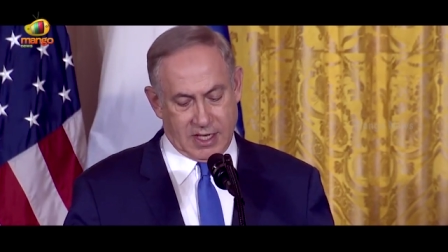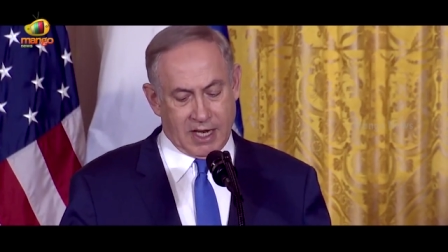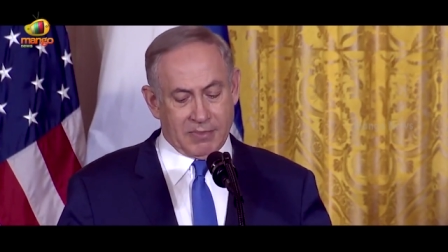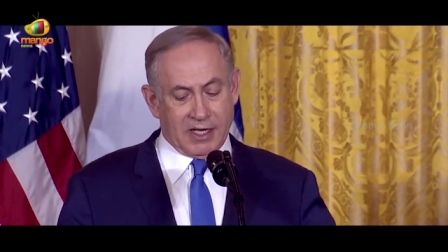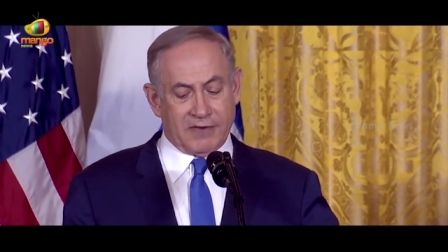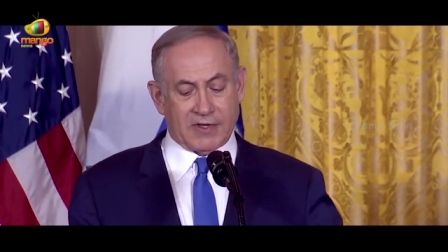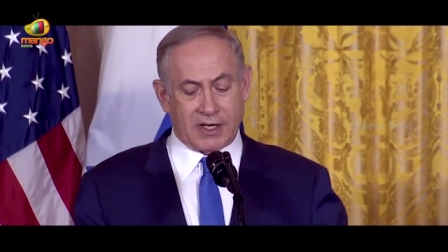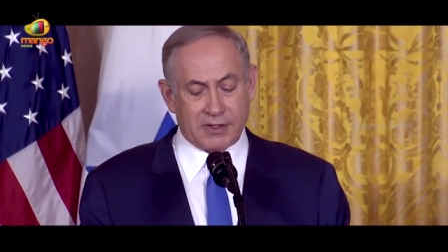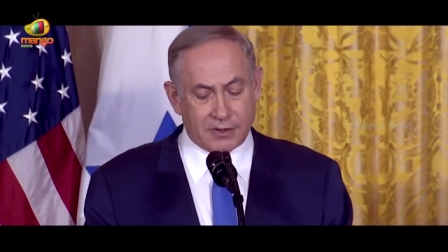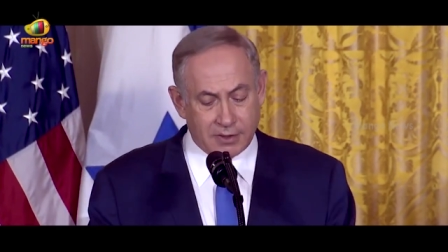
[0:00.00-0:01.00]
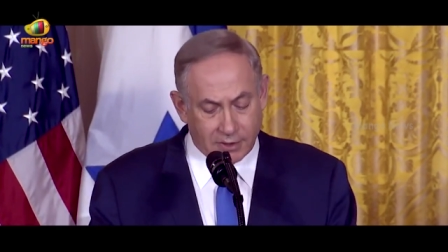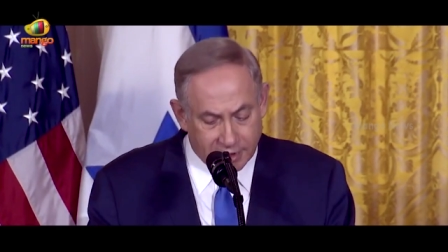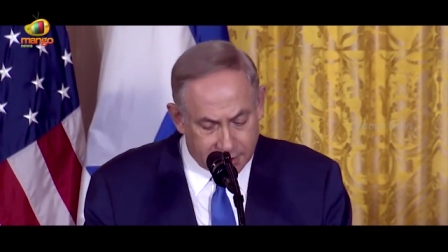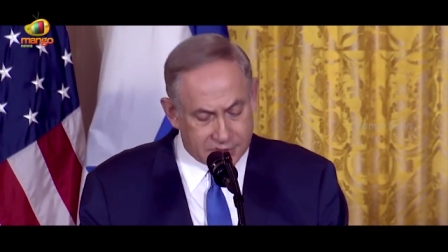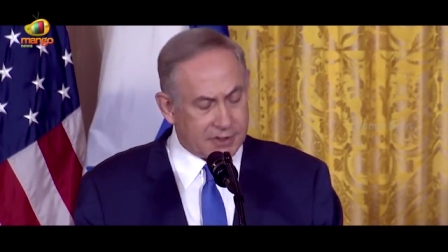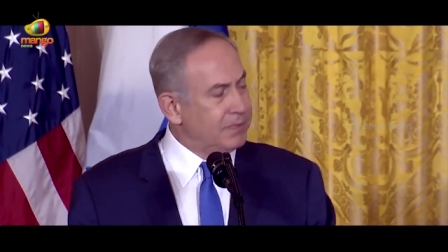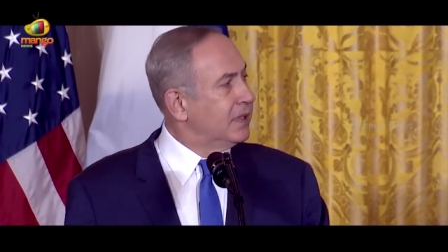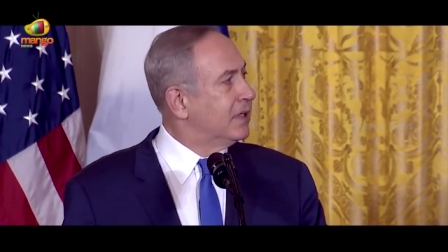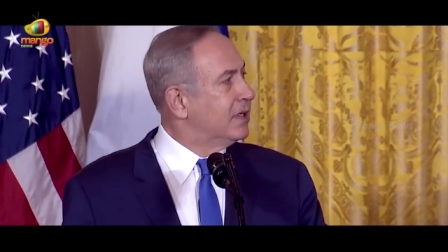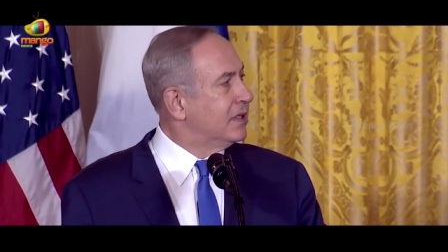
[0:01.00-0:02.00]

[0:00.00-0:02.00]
And I believe that under your leadership,